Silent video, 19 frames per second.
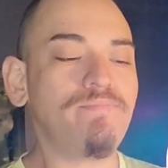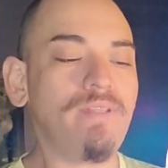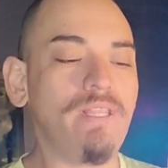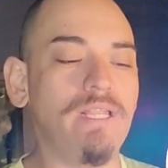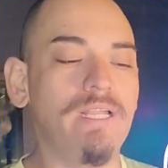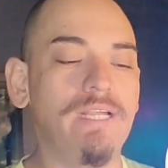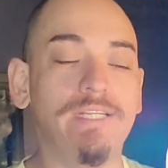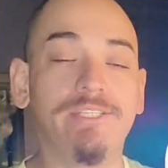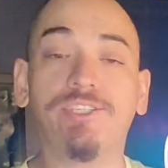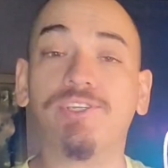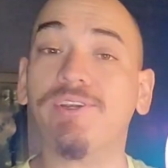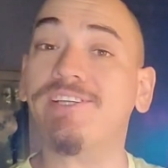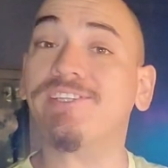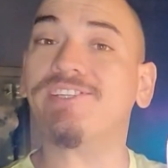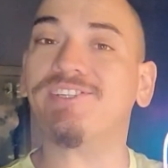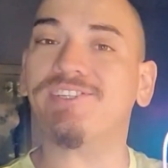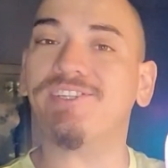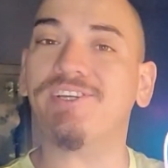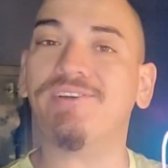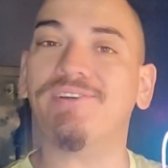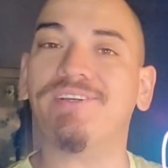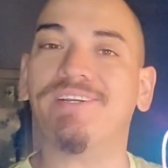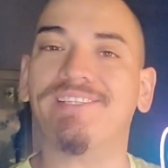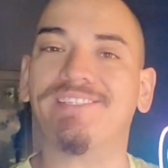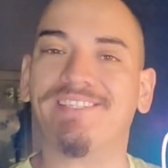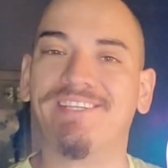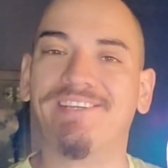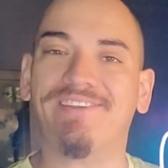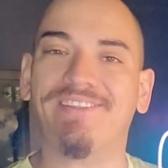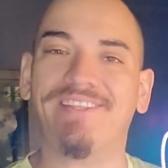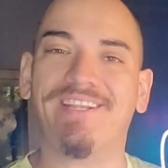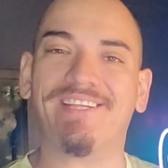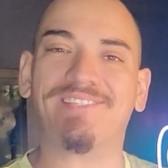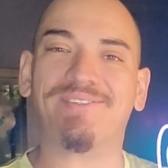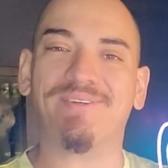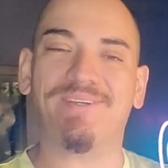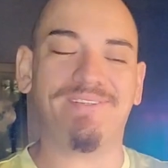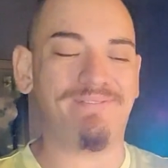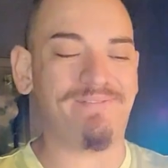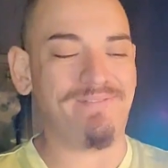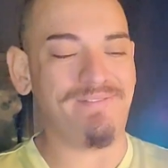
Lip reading: Tracer2, and I'll see you on the next one.